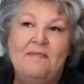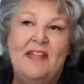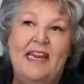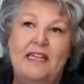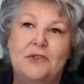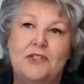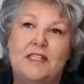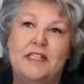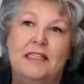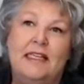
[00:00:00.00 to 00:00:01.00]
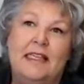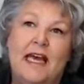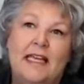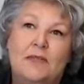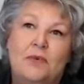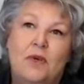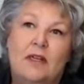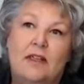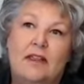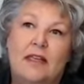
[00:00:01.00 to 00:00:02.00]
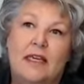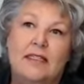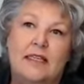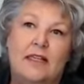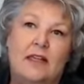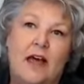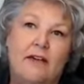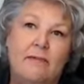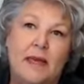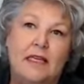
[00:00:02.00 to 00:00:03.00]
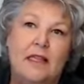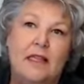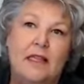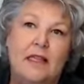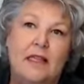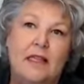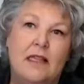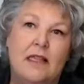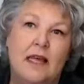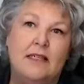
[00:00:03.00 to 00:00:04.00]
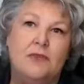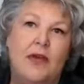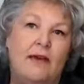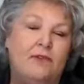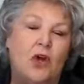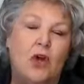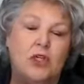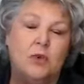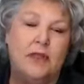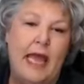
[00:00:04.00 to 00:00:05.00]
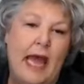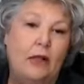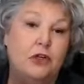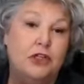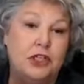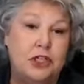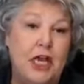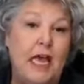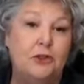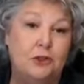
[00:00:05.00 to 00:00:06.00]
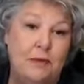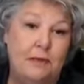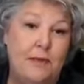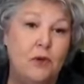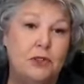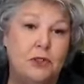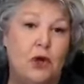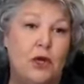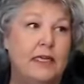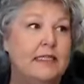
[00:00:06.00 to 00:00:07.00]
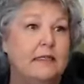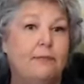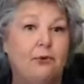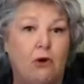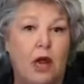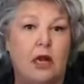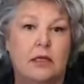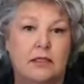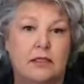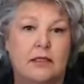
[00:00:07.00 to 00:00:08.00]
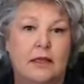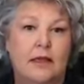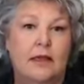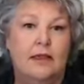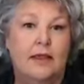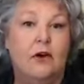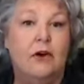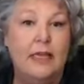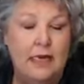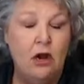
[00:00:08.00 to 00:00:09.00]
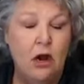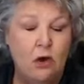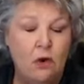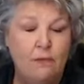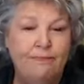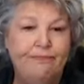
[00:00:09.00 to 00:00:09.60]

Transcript: And interestingly, that's one of the things that a lot of my clients who have dogs with allergies challenge me the most on is the products that are in our home,